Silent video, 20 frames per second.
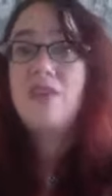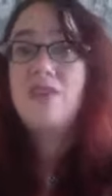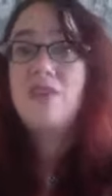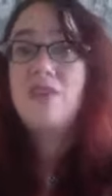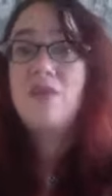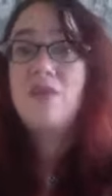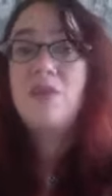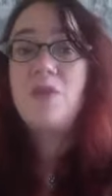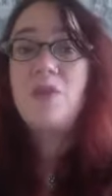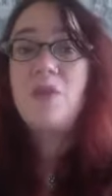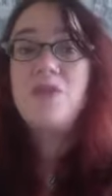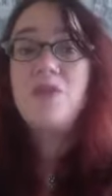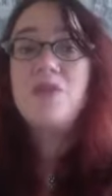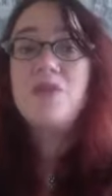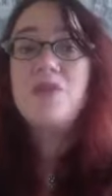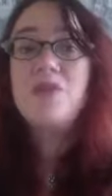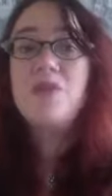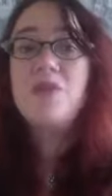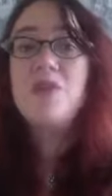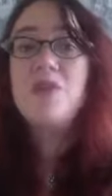So in order
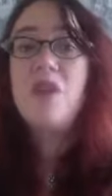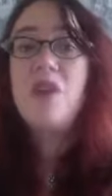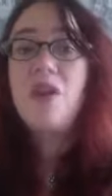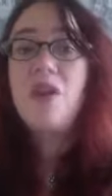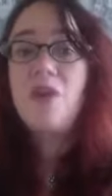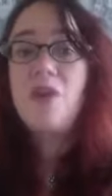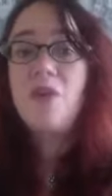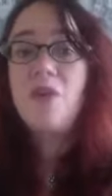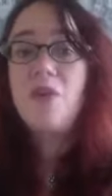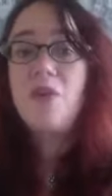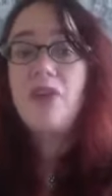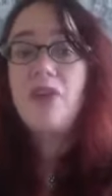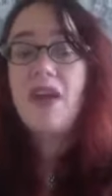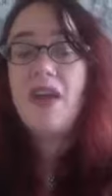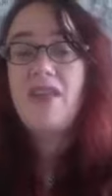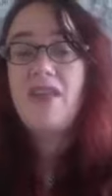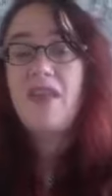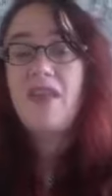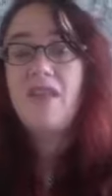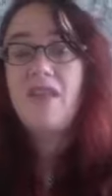to know
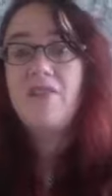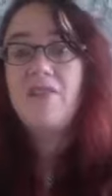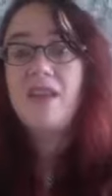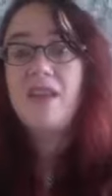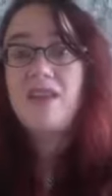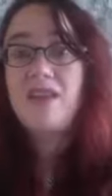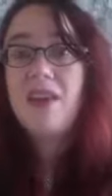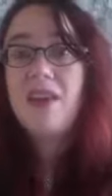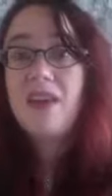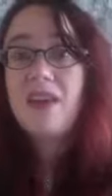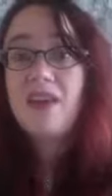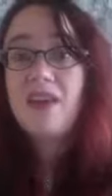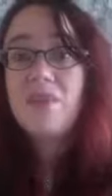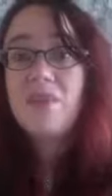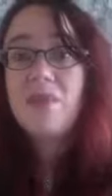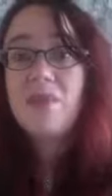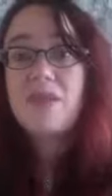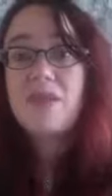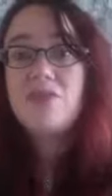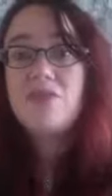that love and not have
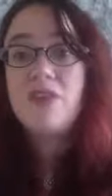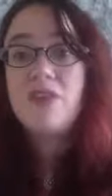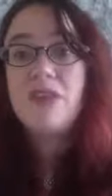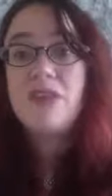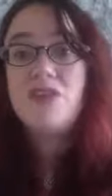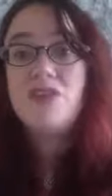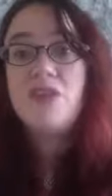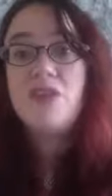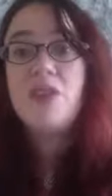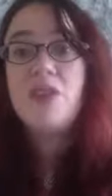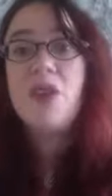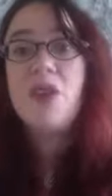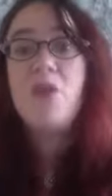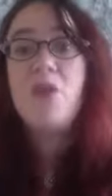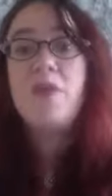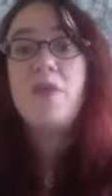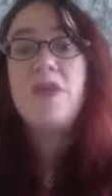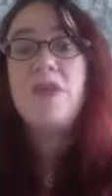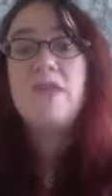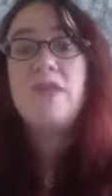it be a stranger,
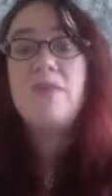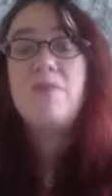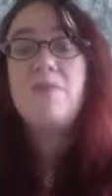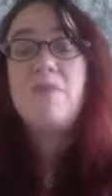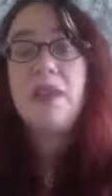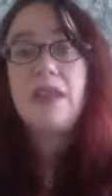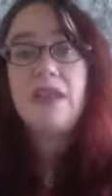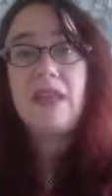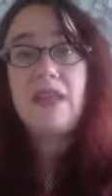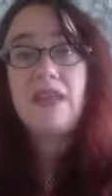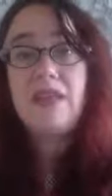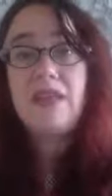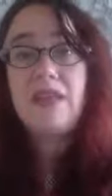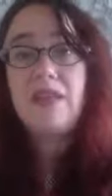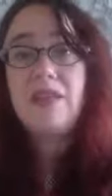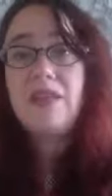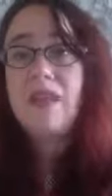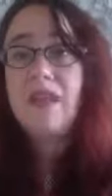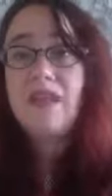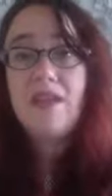we need to meet it
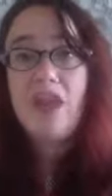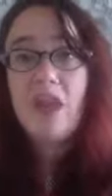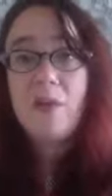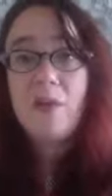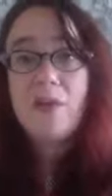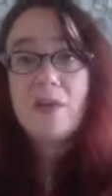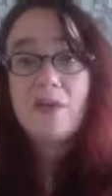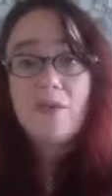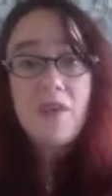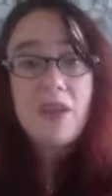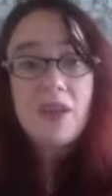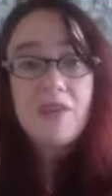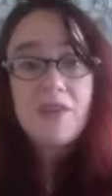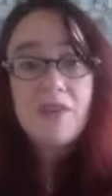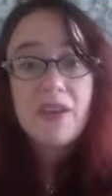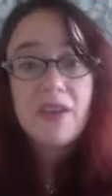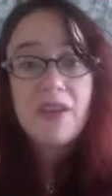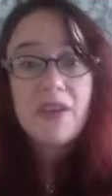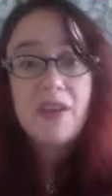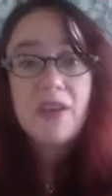and not be afraid of
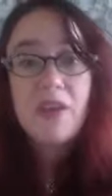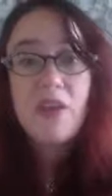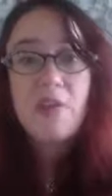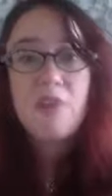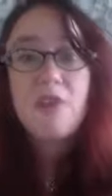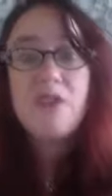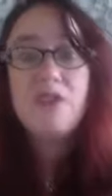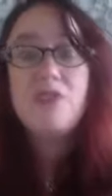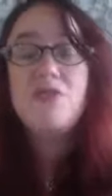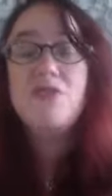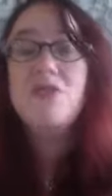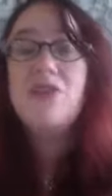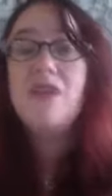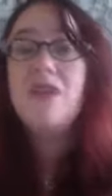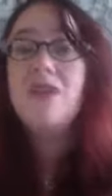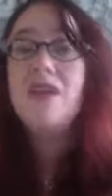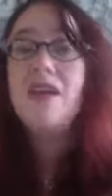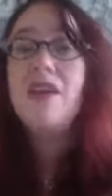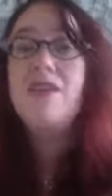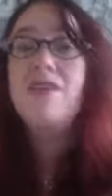it. We need to treat
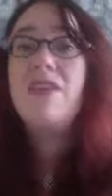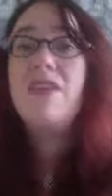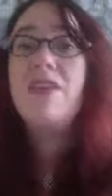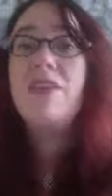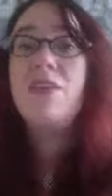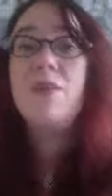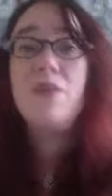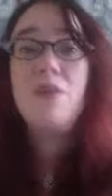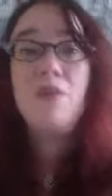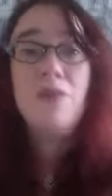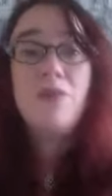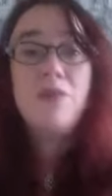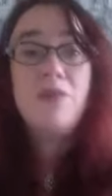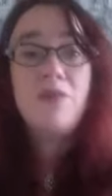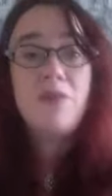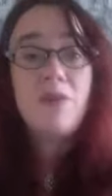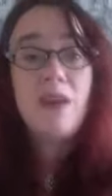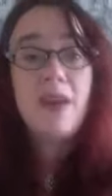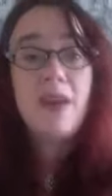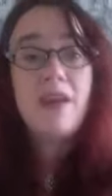love like an old
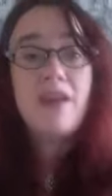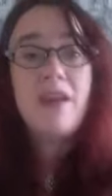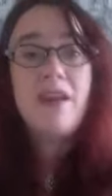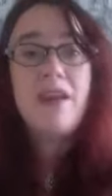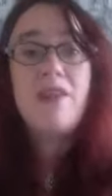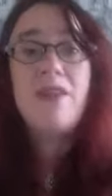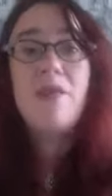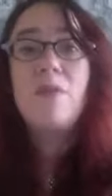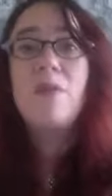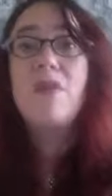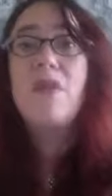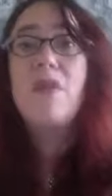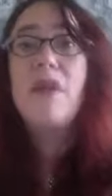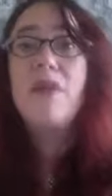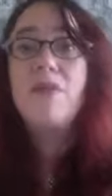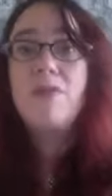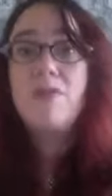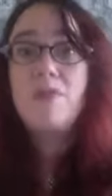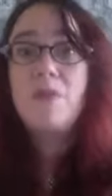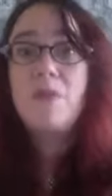friend that we're
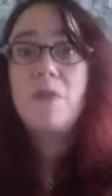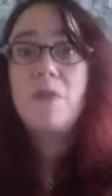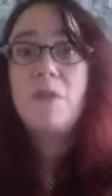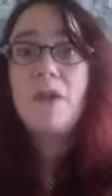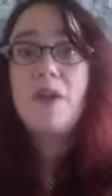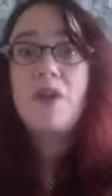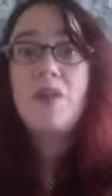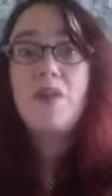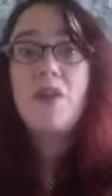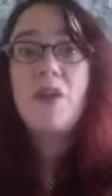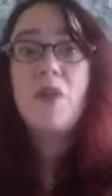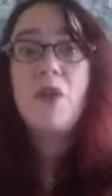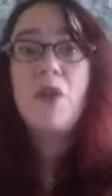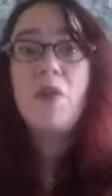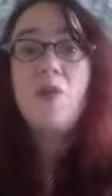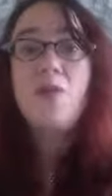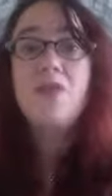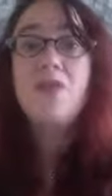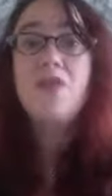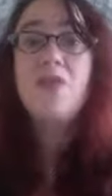comfortable with,
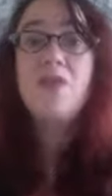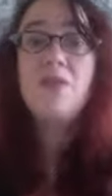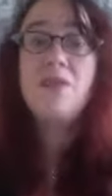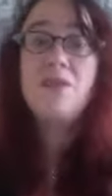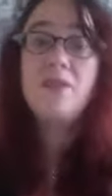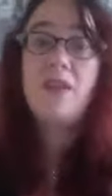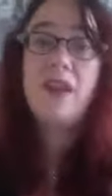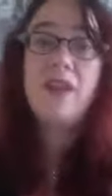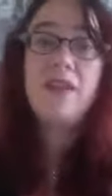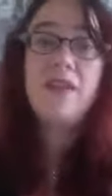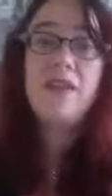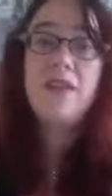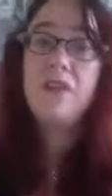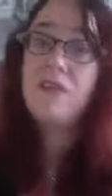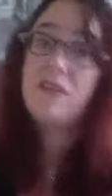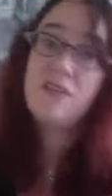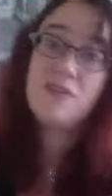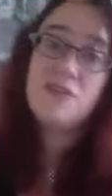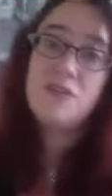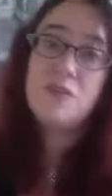or with a new friend
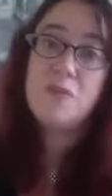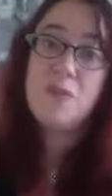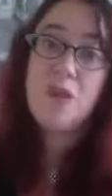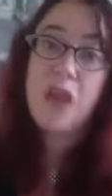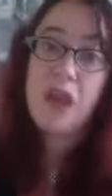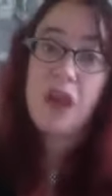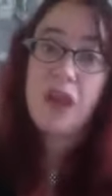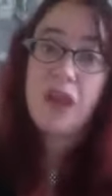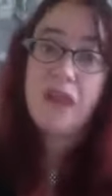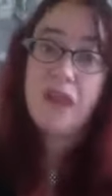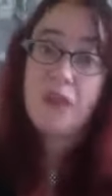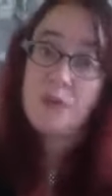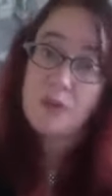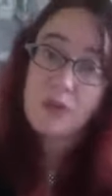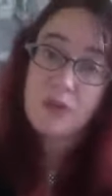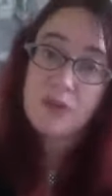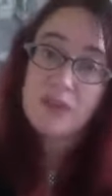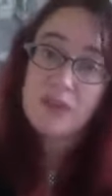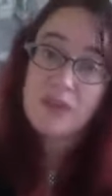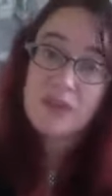or super hot
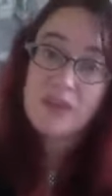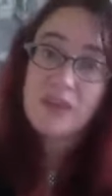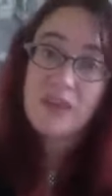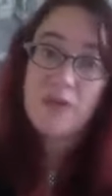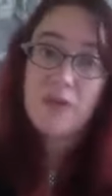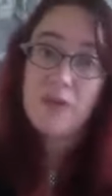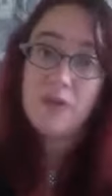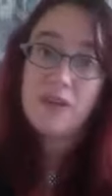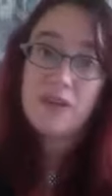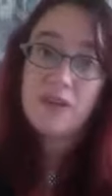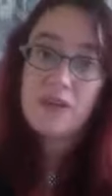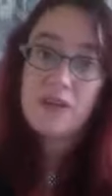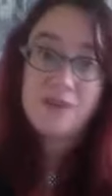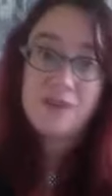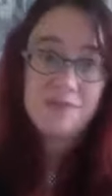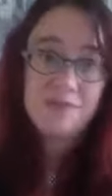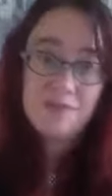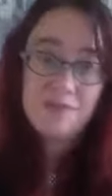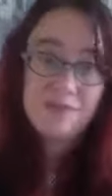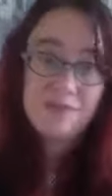person that
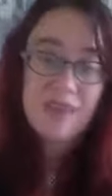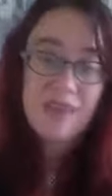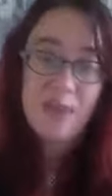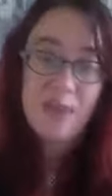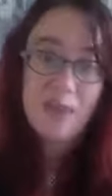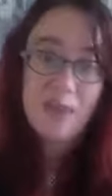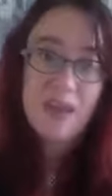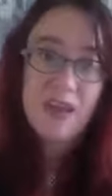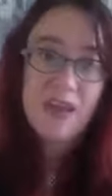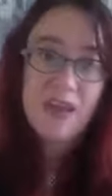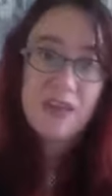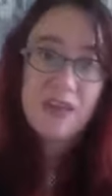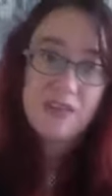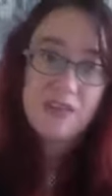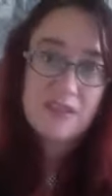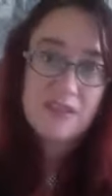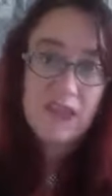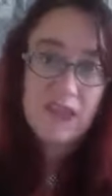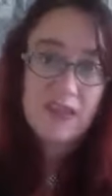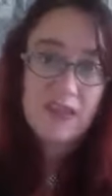we're like
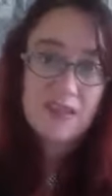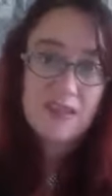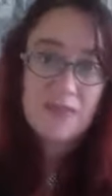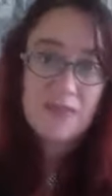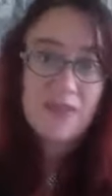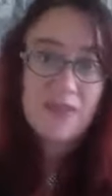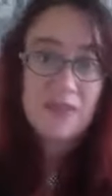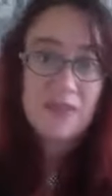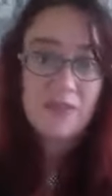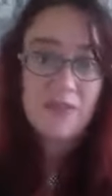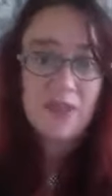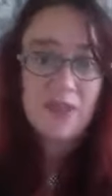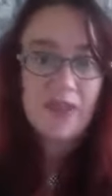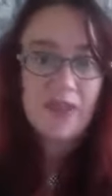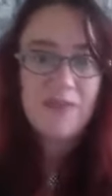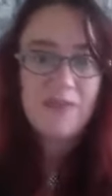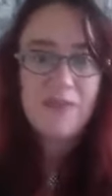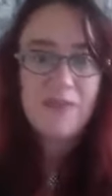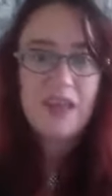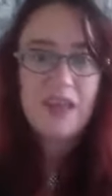dying to meet, right?